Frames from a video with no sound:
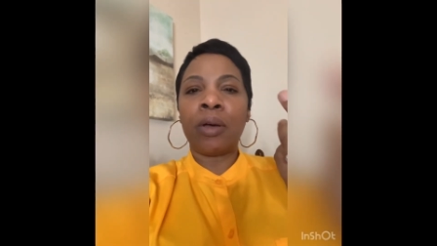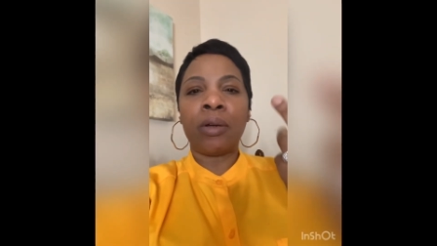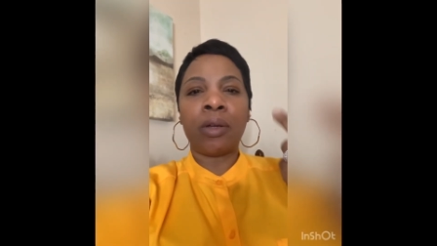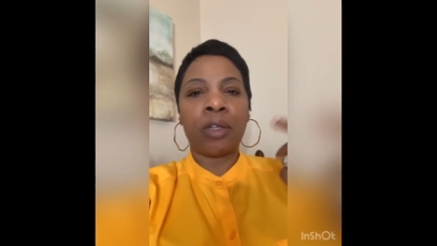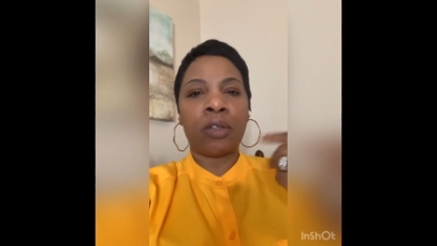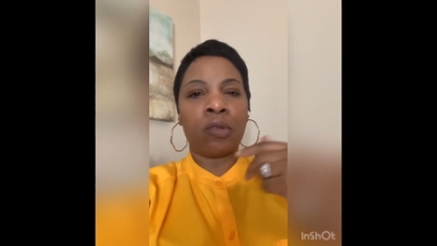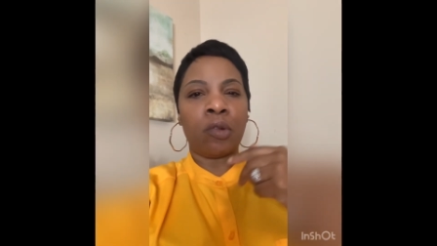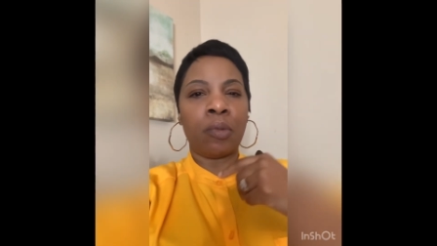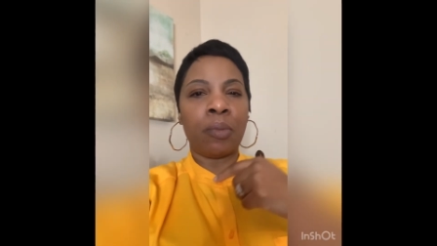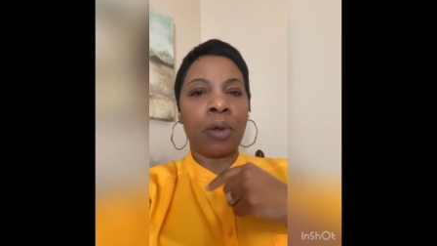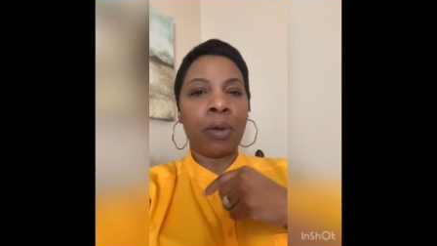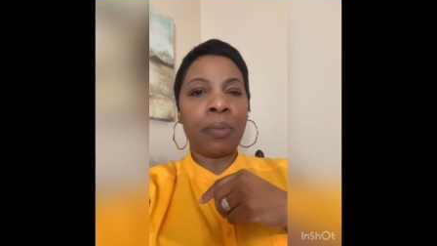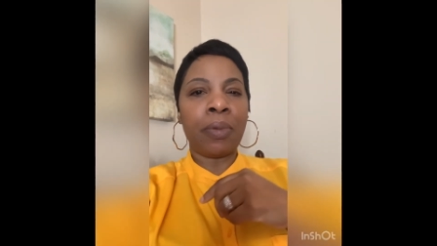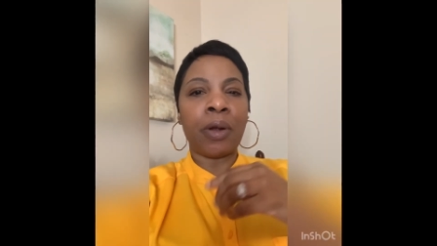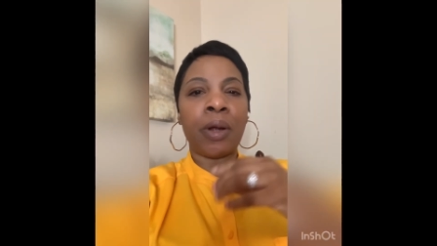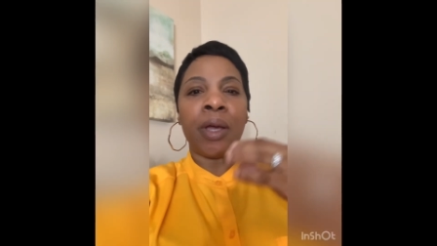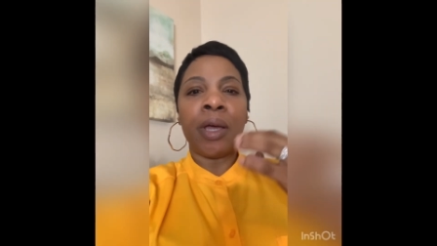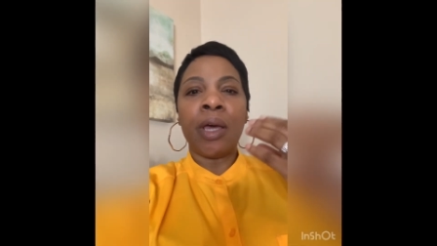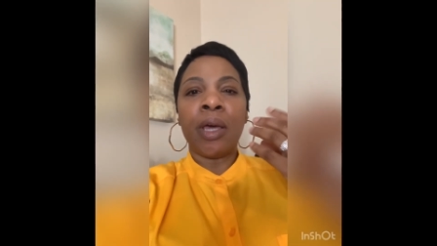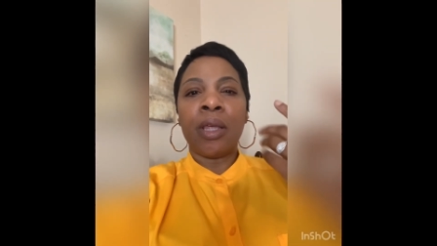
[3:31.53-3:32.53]
Because
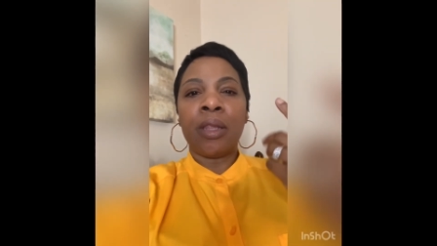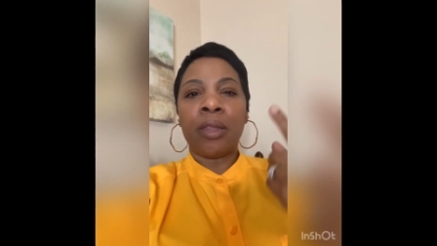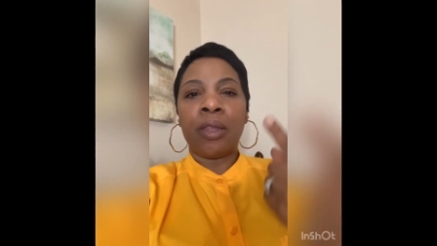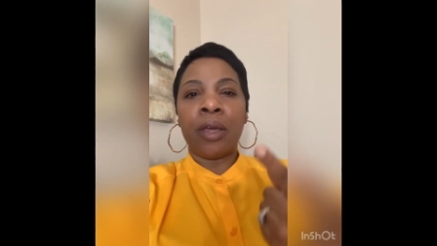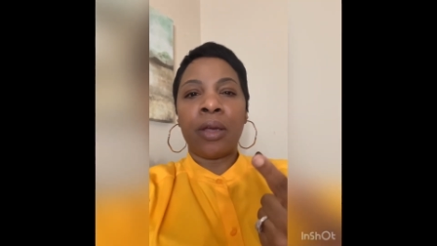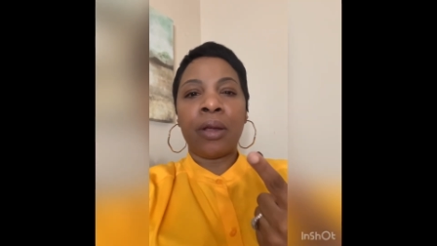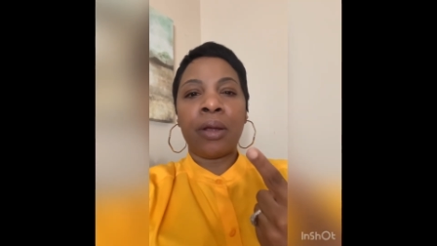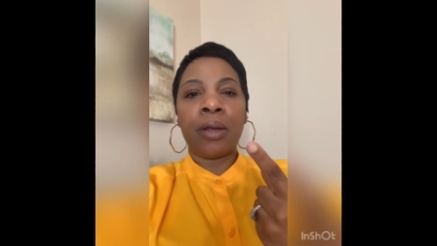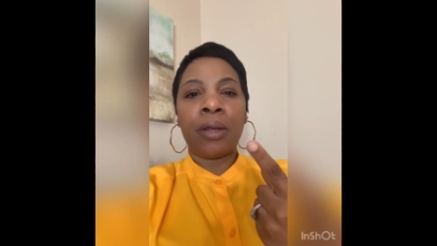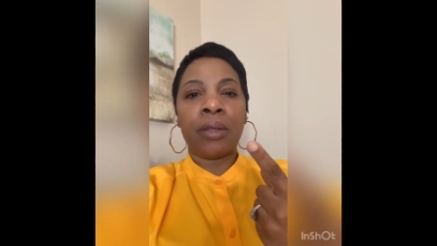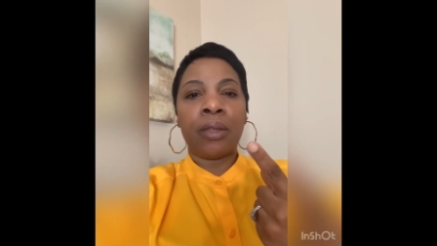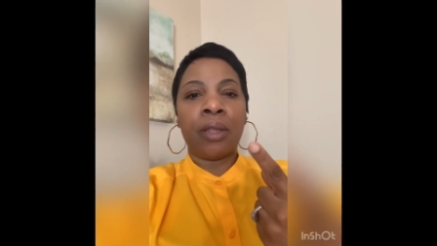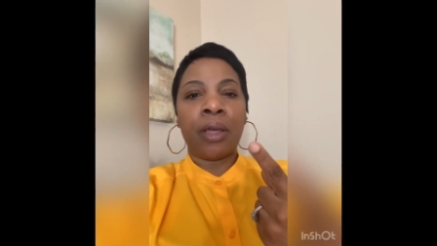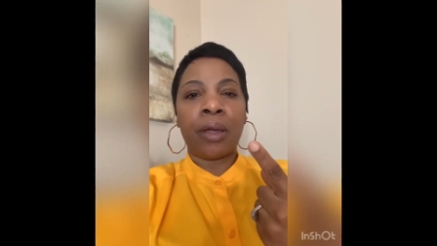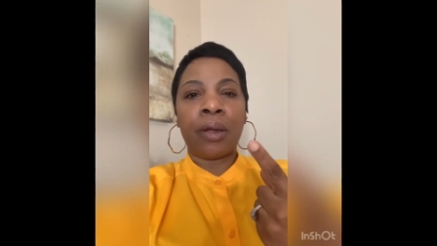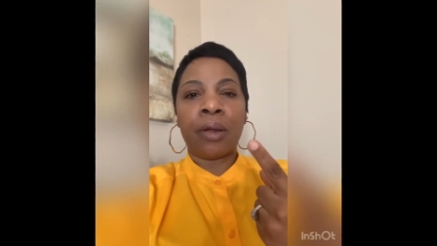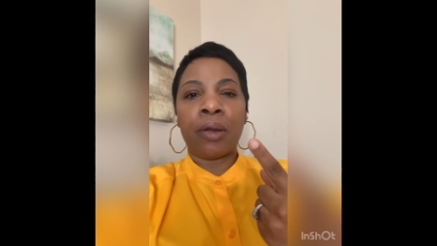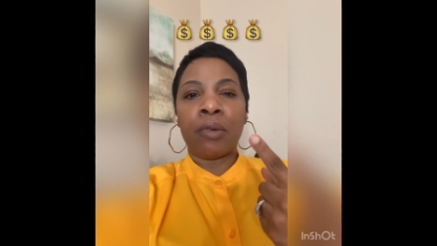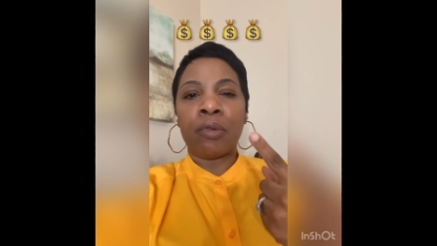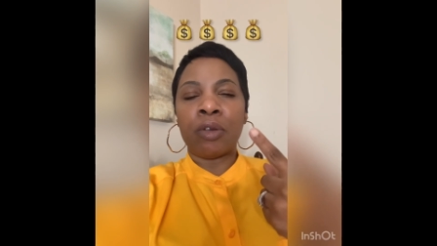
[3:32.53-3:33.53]
remember, they're
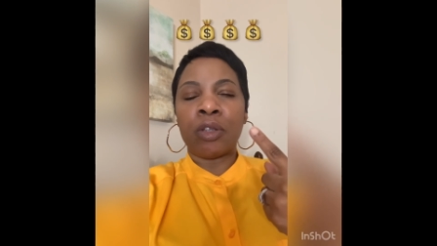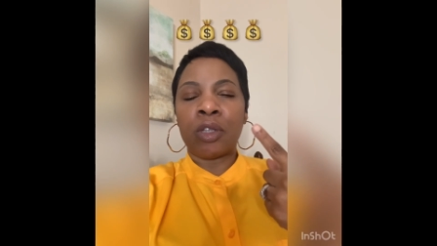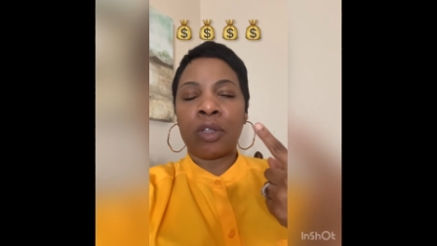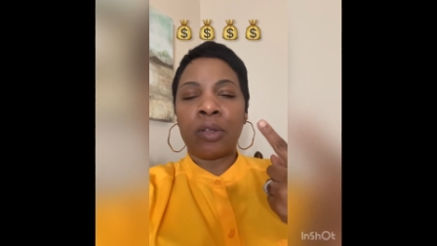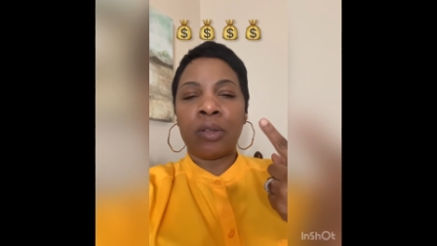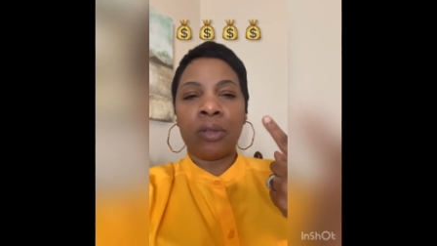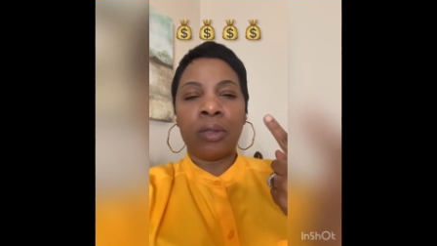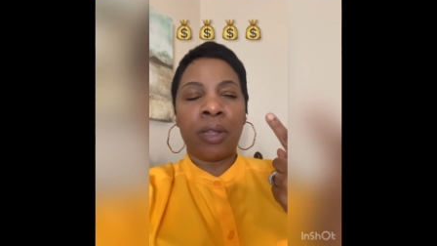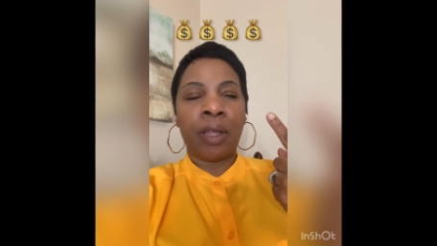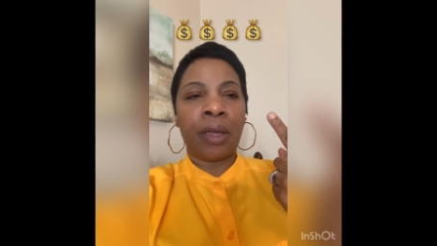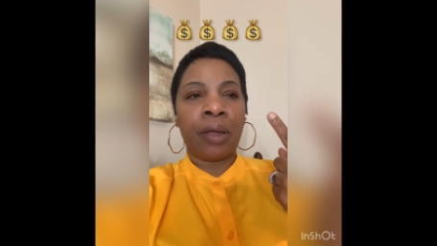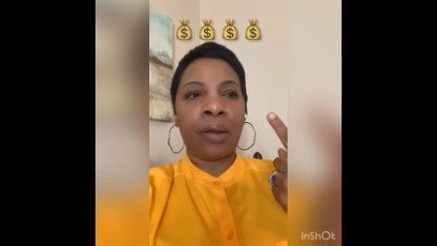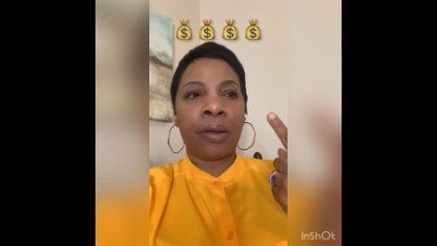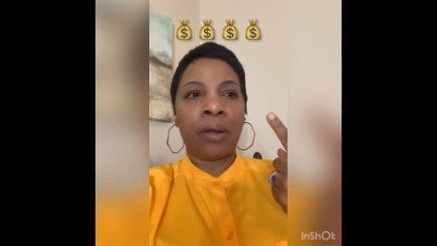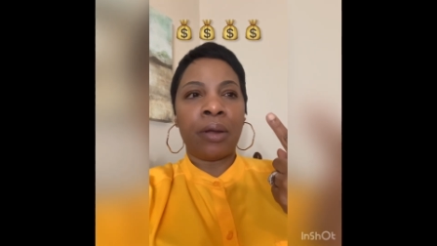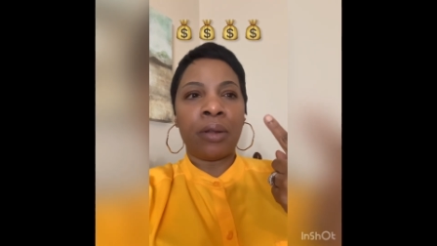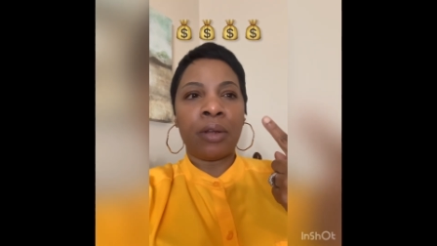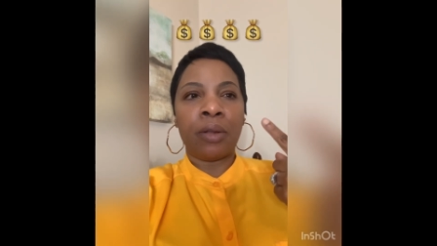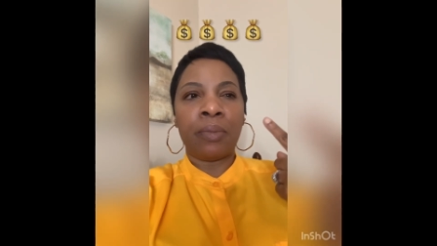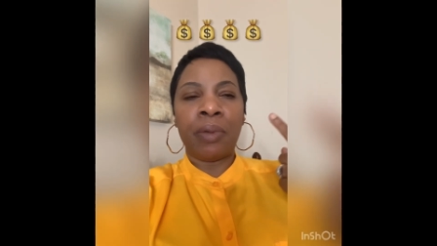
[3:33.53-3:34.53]
they're they're
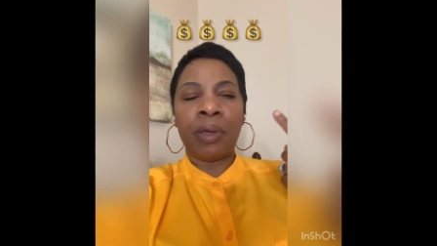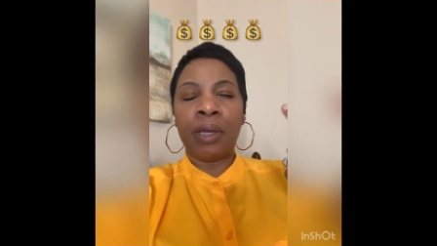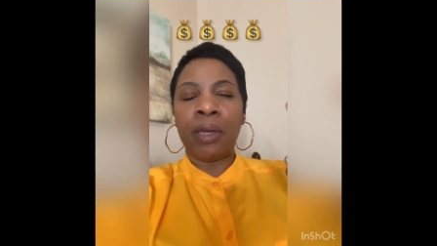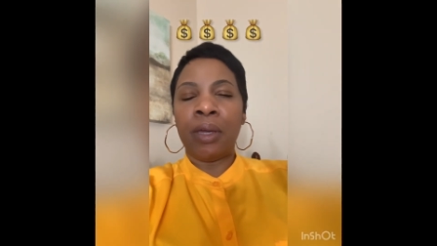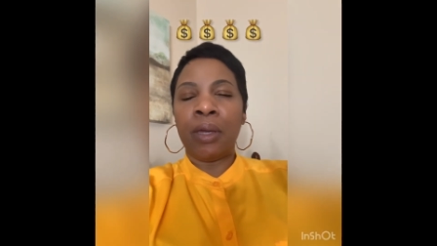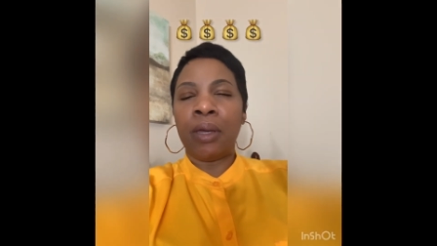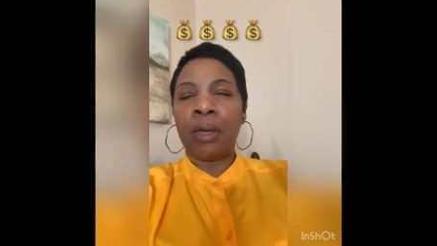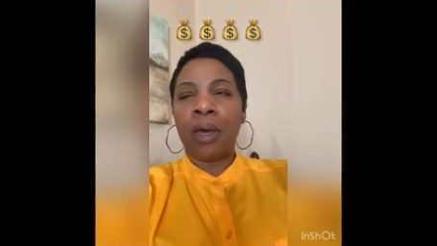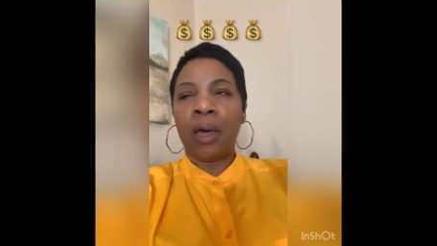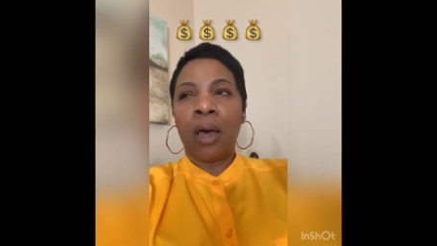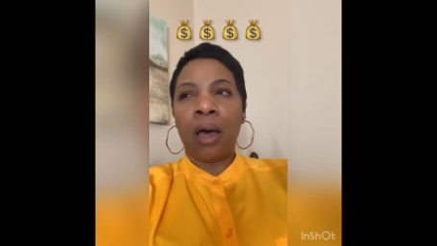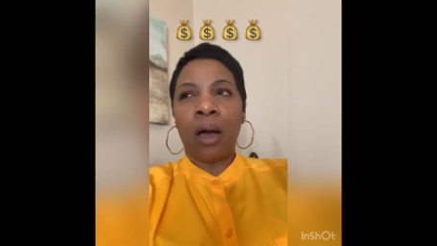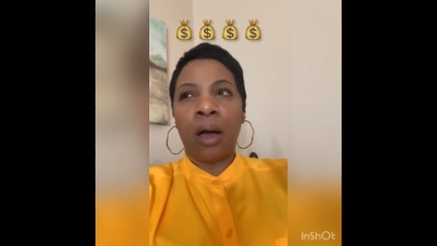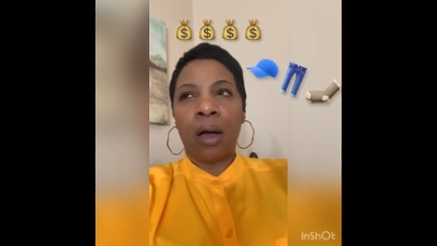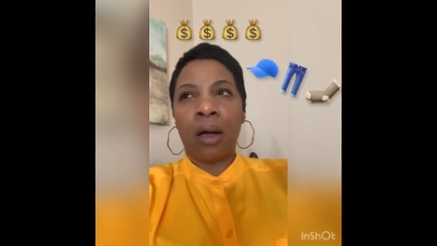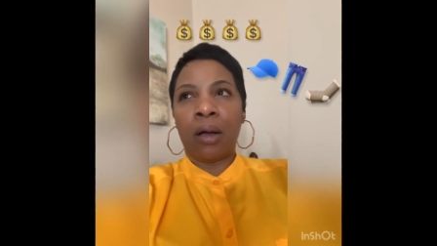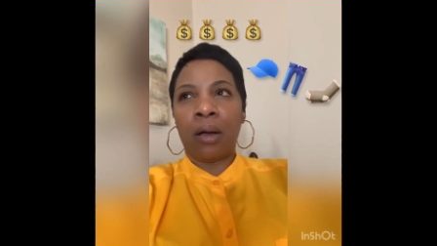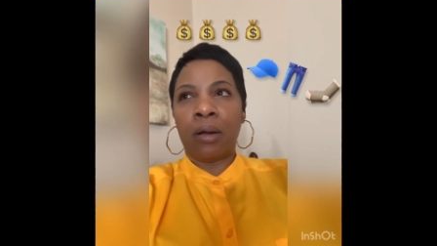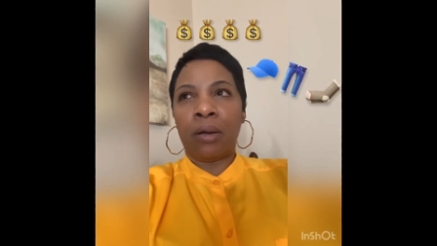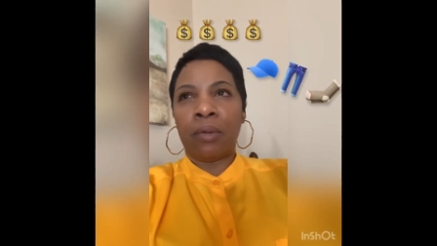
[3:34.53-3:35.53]
going to be
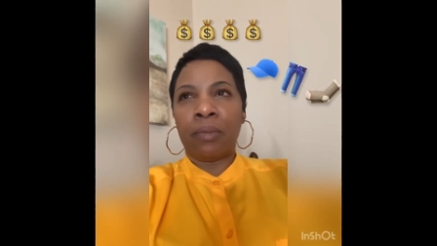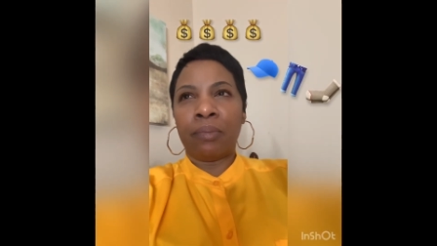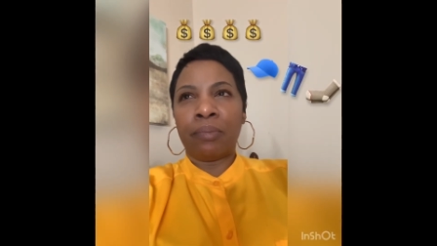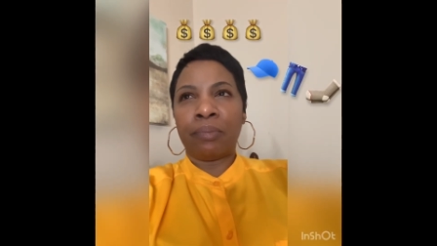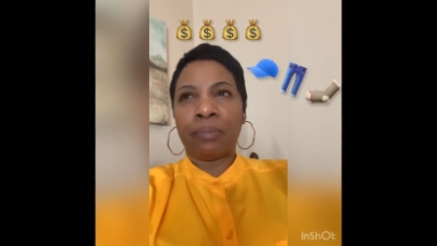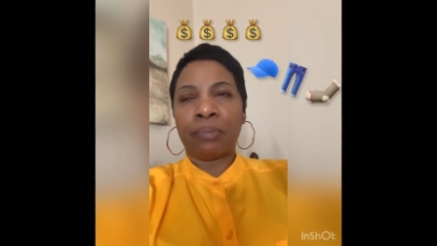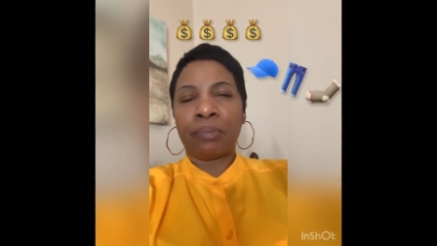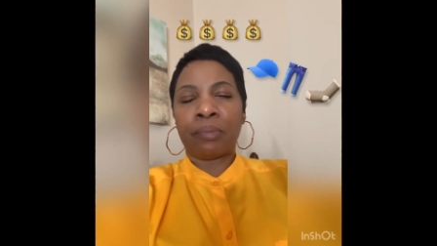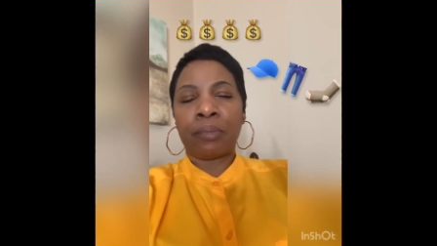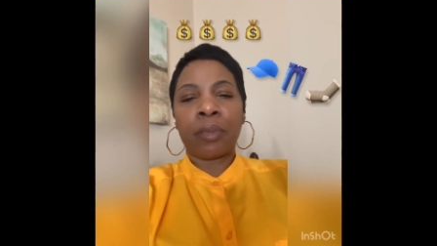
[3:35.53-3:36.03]
um,